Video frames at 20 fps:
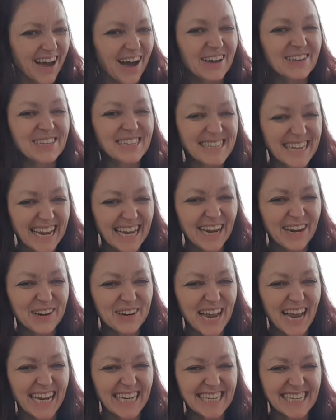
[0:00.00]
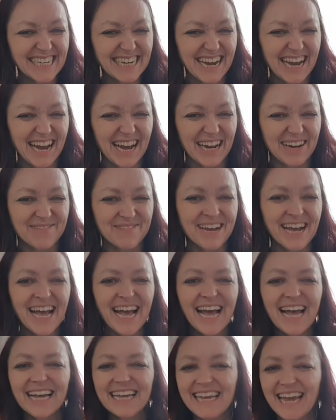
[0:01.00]
I'll see you next time.
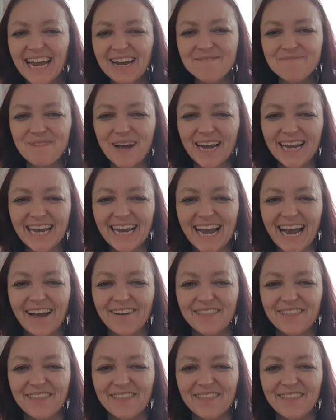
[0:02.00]
Keep banging